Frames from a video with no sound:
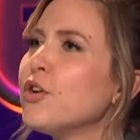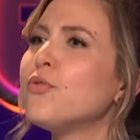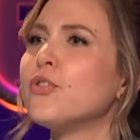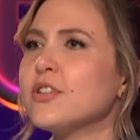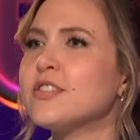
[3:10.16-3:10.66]

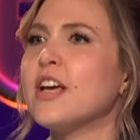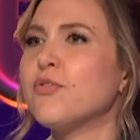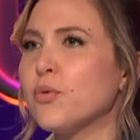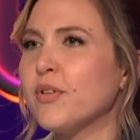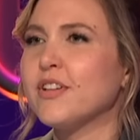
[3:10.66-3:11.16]
you'd feel
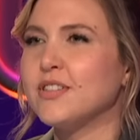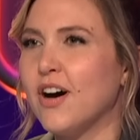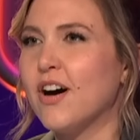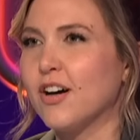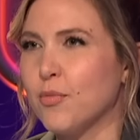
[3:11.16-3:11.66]
safer with a
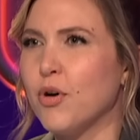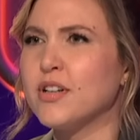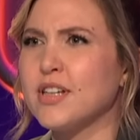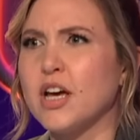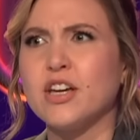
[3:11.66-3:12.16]
dog, I'm
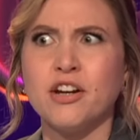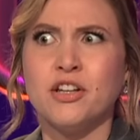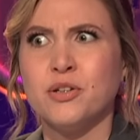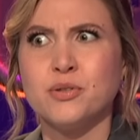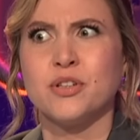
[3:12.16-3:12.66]
always like, can
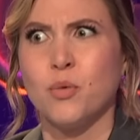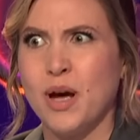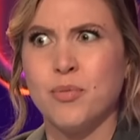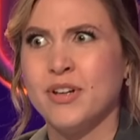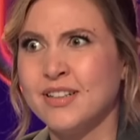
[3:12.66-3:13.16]
he use a
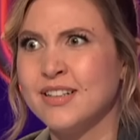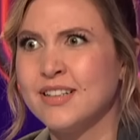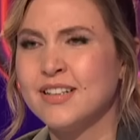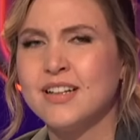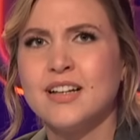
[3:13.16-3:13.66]
weapon?
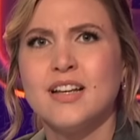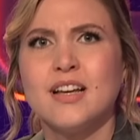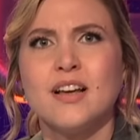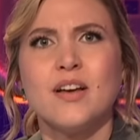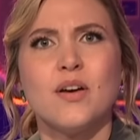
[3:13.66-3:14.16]

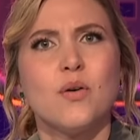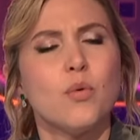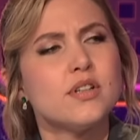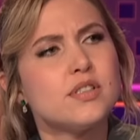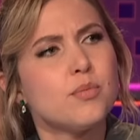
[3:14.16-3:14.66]

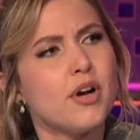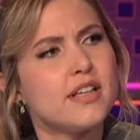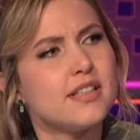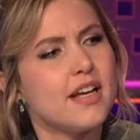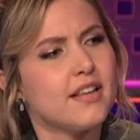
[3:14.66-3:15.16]
What's the
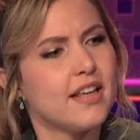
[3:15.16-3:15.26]
bright side of